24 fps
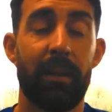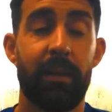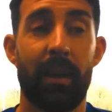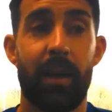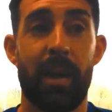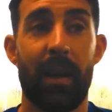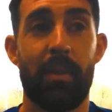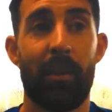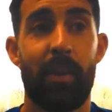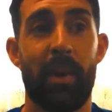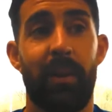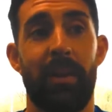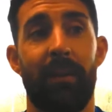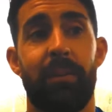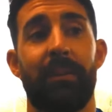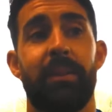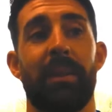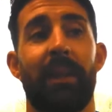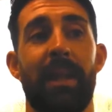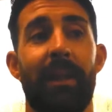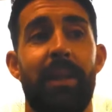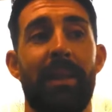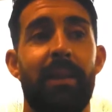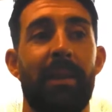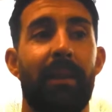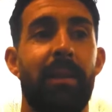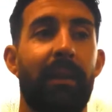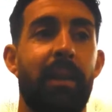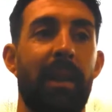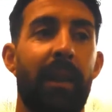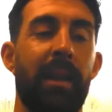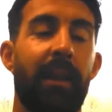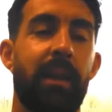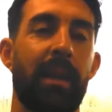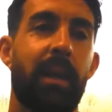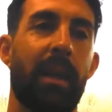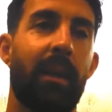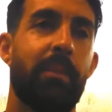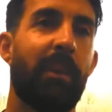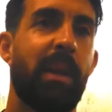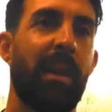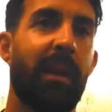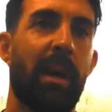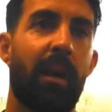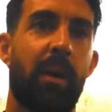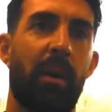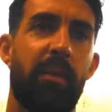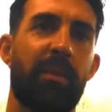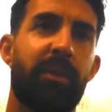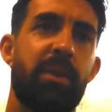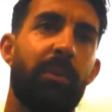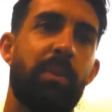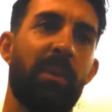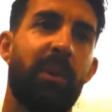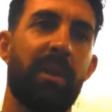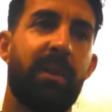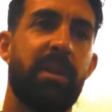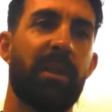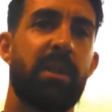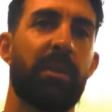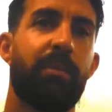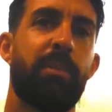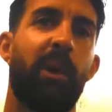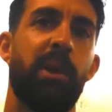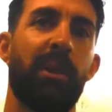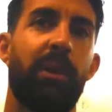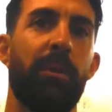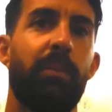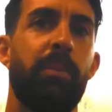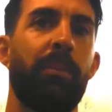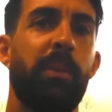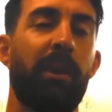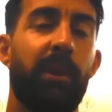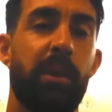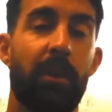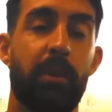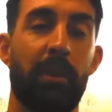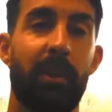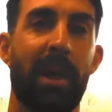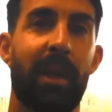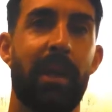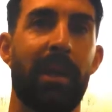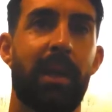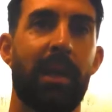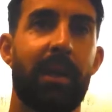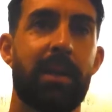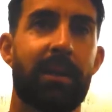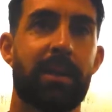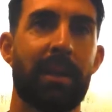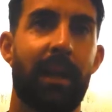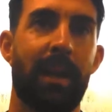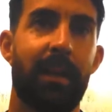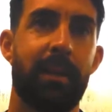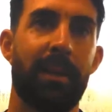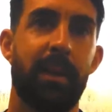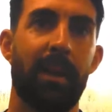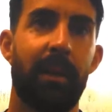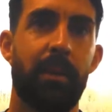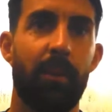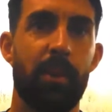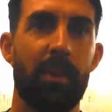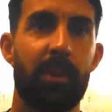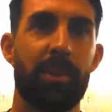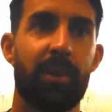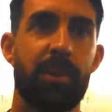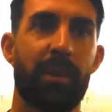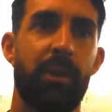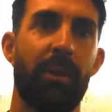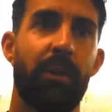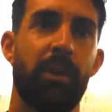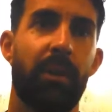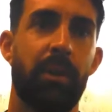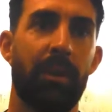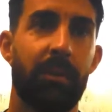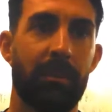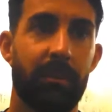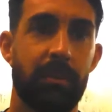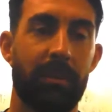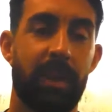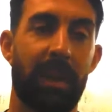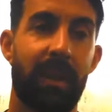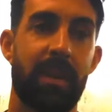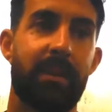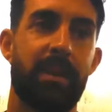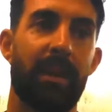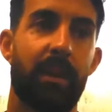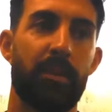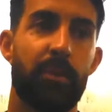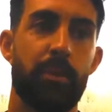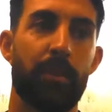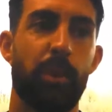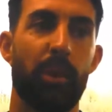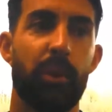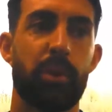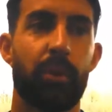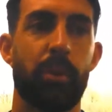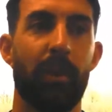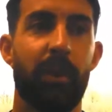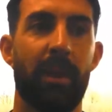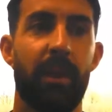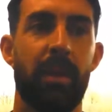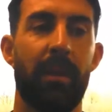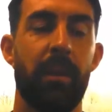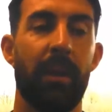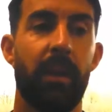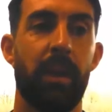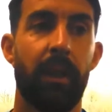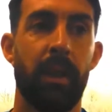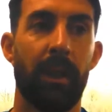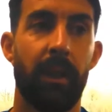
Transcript: Yeah, well, like, in a game like that, obviously with the disappointment that we had, like, Saturday was, you know, like I say, it was a must-win.